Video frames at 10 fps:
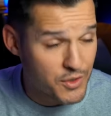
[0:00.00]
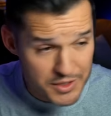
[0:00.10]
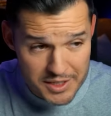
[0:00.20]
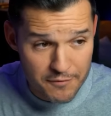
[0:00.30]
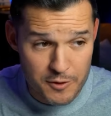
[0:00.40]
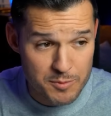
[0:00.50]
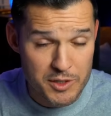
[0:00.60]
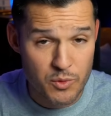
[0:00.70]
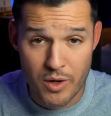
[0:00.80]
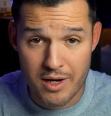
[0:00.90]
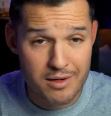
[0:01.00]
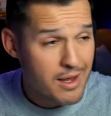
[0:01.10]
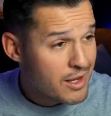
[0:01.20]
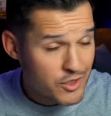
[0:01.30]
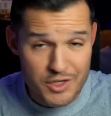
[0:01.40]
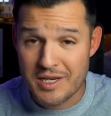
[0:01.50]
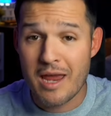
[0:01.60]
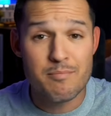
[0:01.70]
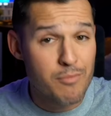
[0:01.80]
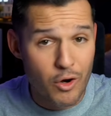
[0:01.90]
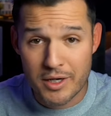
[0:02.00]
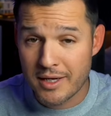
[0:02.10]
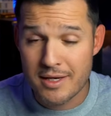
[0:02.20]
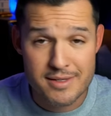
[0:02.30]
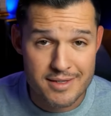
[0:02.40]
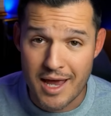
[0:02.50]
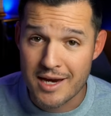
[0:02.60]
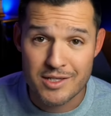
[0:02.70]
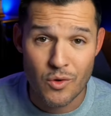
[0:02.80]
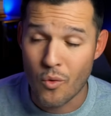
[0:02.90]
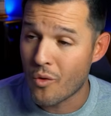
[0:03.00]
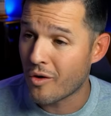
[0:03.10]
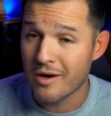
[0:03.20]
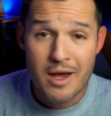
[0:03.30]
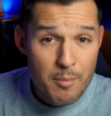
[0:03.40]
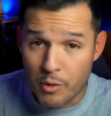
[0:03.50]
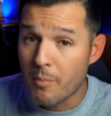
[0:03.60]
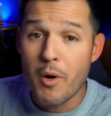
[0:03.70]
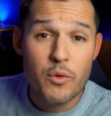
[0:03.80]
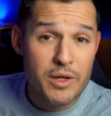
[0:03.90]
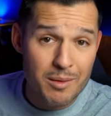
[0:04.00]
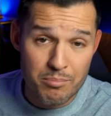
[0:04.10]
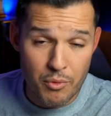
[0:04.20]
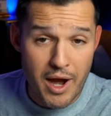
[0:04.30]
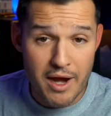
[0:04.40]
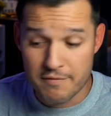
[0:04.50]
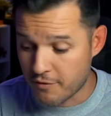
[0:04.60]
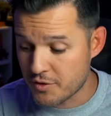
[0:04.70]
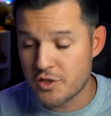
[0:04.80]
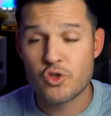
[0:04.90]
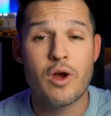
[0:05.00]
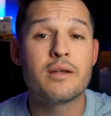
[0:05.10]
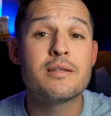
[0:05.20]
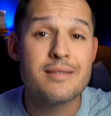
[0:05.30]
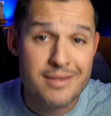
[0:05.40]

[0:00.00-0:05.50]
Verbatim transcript: There's a difference between just a marketing site or promoting a brand versus trying to